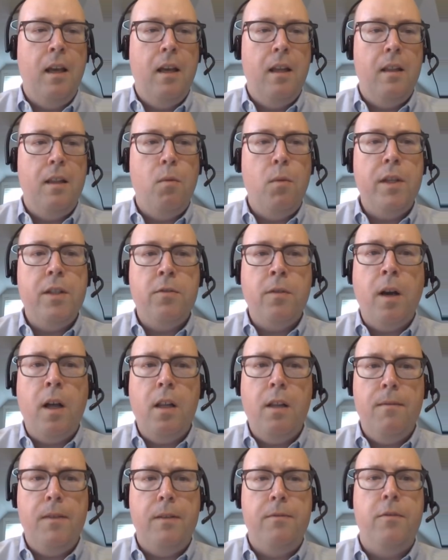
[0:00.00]
The
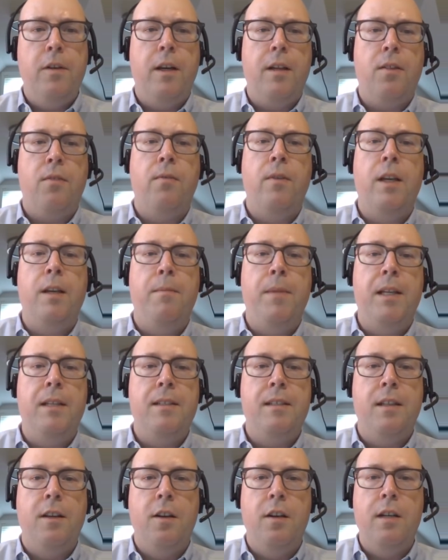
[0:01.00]
withdrawal of IFRS 3 means
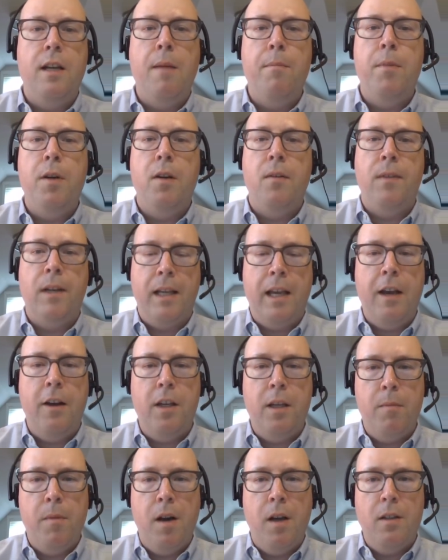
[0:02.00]
there are a number of
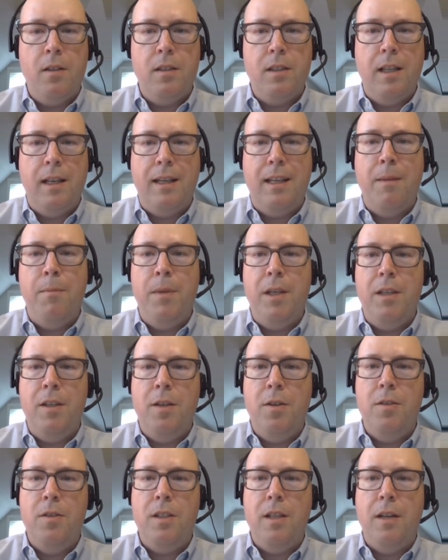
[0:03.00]
accounting models that can be
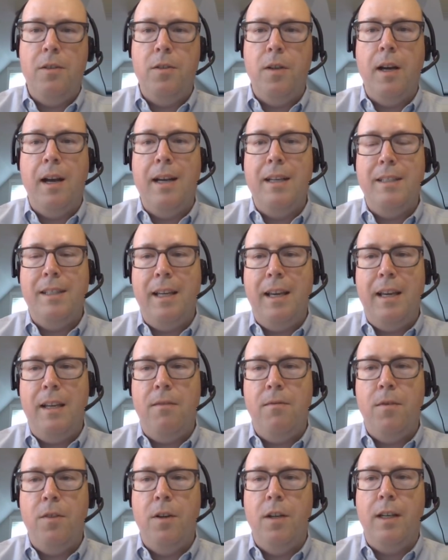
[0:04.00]
used under IAS 8
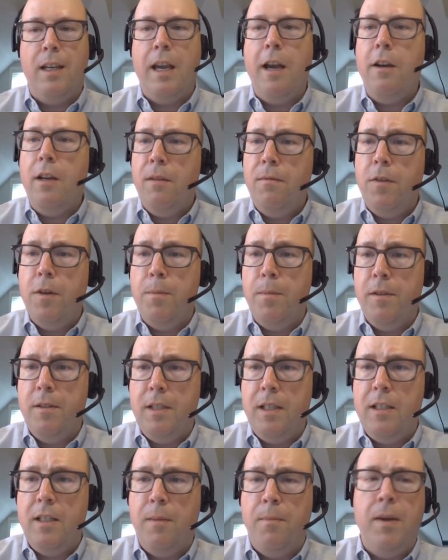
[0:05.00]
for accounting for
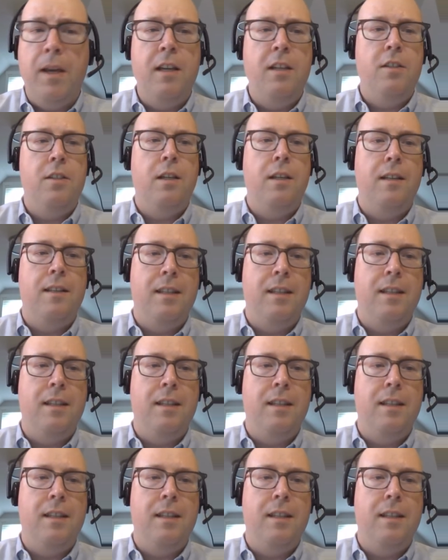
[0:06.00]
participation in